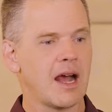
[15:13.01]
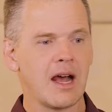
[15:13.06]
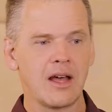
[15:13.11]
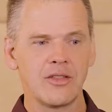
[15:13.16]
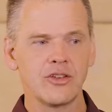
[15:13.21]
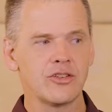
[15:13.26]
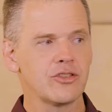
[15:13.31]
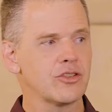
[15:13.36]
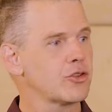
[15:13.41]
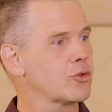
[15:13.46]

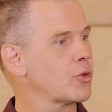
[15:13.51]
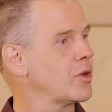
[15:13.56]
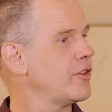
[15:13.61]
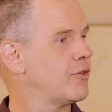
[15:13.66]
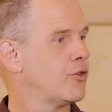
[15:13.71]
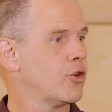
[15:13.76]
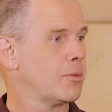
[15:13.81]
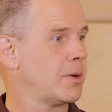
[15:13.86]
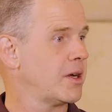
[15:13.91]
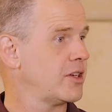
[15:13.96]
Others are
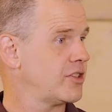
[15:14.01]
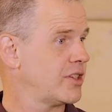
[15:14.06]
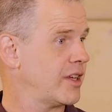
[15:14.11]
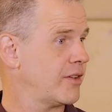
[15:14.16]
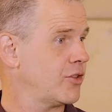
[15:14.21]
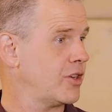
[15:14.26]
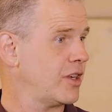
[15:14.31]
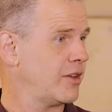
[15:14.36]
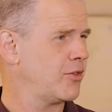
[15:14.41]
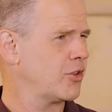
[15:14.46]

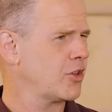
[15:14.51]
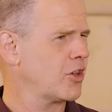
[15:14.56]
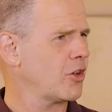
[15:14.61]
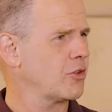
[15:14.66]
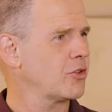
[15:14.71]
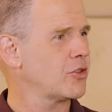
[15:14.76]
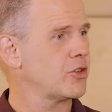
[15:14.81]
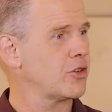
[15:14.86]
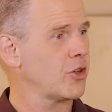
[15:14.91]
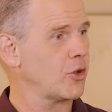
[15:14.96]
24/7. If you're
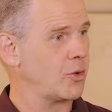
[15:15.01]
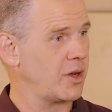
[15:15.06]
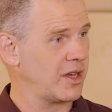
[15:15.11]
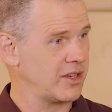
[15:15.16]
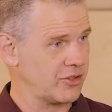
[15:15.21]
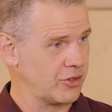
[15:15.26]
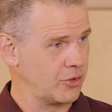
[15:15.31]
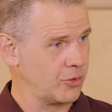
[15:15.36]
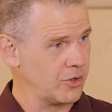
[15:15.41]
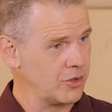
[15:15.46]
going to know
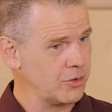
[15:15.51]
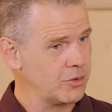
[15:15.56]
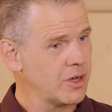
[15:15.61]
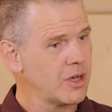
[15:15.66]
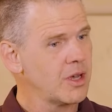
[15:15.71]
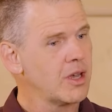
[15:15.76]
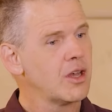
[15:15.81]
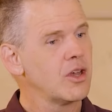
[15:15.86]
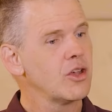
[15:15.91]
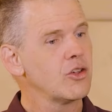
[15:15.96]
SQL,
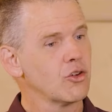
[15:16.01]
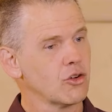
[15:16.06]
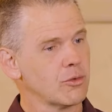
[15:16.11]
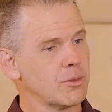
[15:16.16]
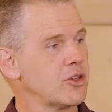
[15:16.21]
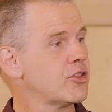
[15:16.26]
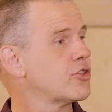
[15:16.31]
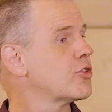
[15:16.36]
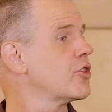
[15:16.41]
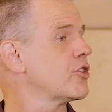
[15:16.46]
you're
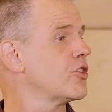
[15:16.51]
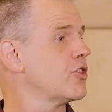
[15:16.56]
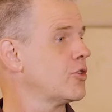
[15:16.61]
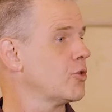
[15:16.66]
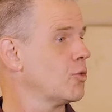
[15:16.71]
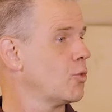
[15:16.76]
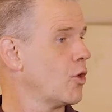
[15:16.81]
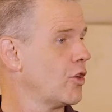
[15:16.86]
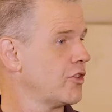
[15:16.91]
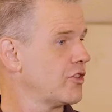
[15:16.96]
almost certain
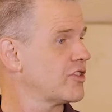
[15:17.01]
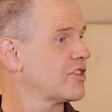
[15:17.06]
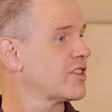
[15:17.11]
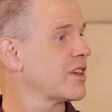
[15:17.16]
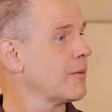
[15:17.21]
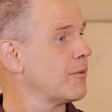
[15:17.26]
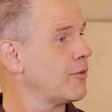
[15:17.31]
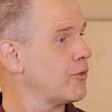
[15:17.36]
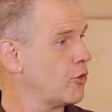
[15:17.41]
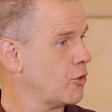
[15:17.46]
to want
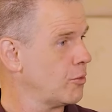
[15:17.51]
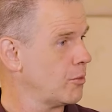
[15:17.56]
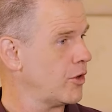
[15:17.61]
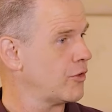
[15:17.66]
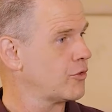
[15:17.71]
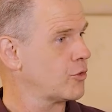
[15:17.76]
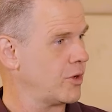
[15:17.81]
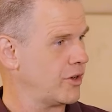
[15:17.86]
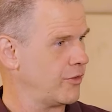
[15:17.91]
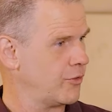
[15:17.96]
some form
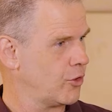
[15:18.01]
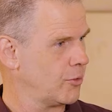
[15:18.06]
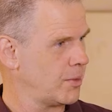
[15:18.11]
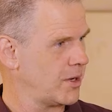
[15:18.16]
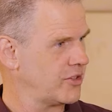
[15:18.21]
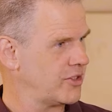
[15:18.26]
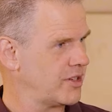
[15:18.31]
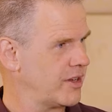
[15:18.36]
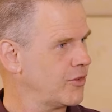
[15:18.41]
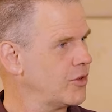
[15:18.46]
of
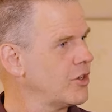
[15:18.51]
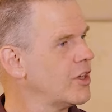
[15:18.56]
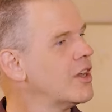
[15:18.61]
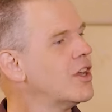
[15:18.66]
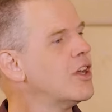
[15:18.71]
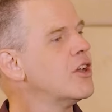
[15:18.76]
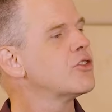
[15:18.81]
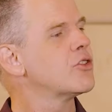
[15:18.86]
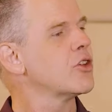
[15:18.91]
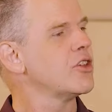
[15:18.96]
24/7.
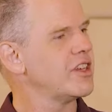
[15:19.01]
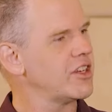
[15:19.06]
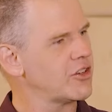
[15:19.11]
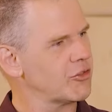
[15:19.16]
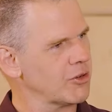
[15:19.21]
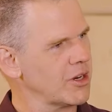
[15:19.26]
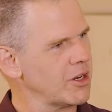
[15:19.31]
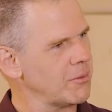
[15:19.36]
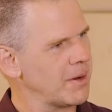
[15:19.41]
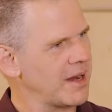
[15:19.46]
So you need
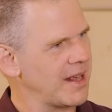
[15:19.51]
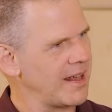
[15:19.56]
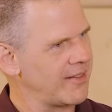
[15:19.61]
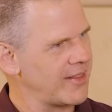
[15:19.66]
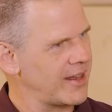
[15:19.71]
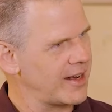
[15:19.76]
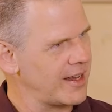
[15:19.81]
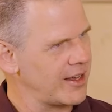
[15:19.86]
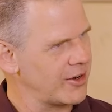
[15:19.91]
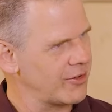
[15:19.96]
to really
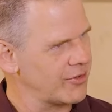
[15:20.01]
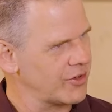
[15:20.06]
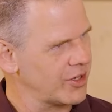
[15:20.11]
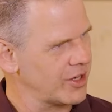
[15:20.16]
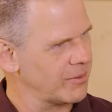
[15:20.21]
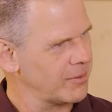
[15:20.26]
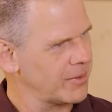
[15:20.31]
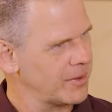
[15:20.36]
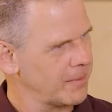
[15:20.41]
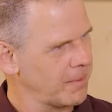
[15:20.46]
plan that ahead of
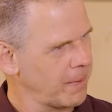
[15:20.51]
time.